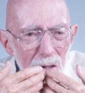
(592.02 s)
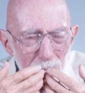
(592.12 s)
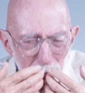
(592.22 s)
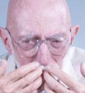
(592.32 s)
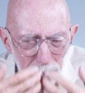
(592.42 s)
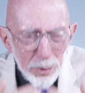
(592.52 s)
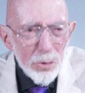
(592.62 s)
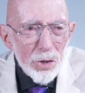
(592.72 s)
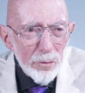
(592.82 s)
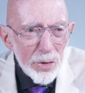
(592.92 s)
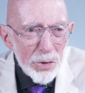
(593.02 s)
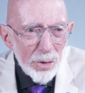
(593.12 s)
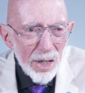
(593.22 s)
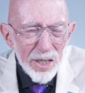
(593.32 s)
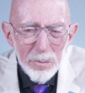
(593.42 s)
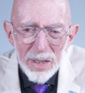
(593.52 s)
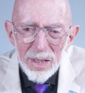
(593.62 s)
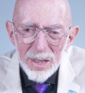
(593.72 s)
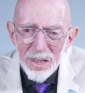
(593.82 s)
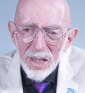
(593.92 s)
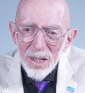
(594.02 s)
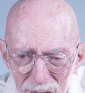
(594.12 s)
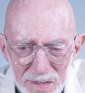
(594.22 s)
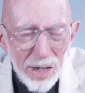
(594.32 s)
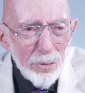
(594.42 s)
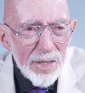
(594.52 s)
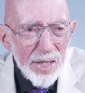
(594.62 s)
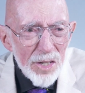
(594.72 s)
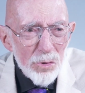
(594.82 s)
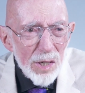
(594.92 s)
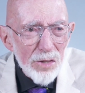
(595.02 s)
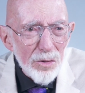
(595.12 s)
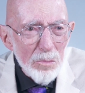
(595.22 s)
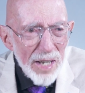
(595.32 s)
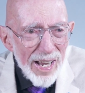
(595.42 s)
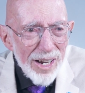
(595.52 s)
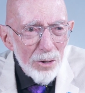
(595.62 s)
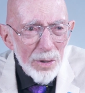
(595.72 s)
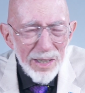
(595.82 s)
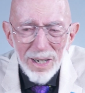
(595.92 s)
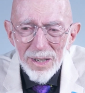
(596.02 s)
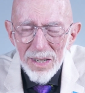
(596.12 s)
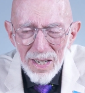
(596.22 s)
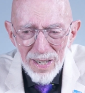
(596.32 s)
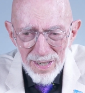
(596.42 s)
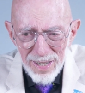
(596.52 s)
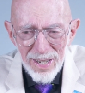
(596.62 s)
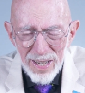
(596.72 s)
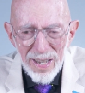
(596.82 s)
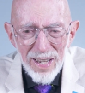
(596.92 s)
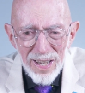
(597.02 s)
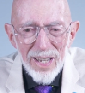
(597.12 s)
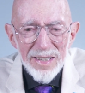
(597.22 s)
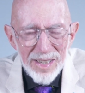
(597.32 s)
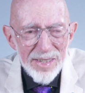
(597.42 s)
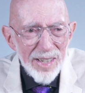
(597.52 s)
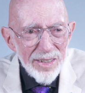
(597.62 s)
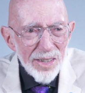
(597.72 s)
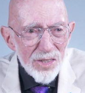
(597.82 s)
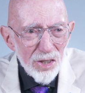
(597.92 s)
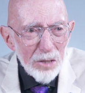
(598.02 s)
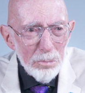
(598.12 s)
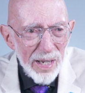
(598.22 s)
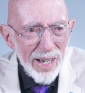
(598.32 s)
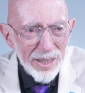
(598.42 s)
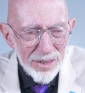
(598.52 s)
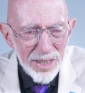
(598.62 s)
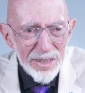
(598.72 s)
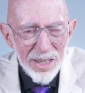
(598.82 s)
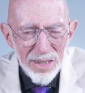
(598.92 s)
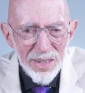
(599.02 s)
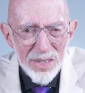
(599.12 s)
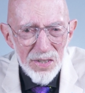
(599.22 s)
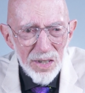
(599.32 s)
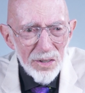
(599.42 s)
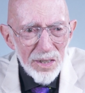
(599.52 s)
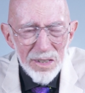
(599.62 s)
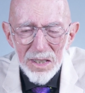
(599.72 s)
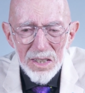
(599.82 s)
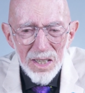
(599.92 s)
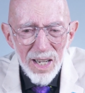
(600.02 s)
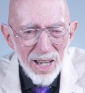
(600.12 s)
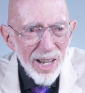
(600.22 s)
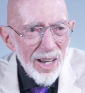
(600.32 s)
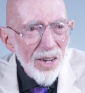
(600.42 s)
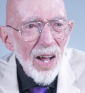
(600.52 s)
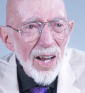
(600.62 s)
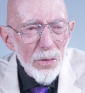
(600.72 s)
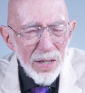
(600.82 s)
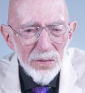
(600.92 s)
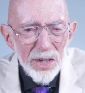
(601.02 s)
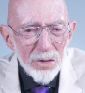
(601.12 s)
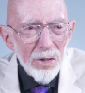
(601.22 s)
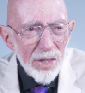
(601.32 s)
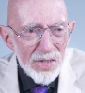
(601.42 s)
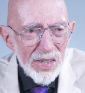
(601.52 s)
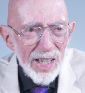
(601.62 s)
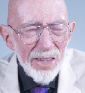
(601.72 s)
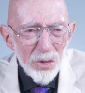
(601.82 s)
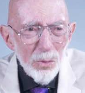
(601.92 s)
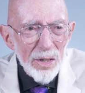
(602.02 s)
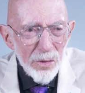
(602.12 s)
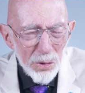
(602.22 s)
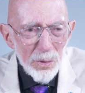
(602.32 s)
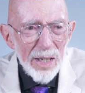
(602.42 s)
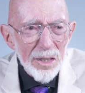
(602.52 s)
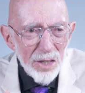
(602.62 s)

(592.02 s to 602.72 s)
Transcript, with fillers: for the future of astronomy, and several centuries from now, when our uh, descendants look back on this era, Uh, I think they're going to say that one of the great